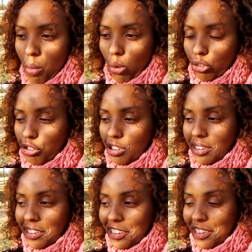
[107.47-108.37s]

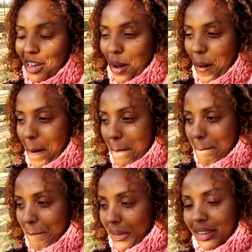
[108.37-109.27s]
emotionally
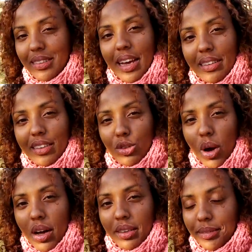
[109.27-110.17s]
intense
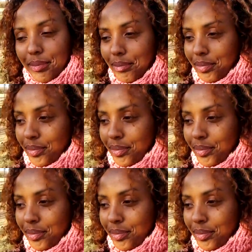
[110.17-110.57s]
as well,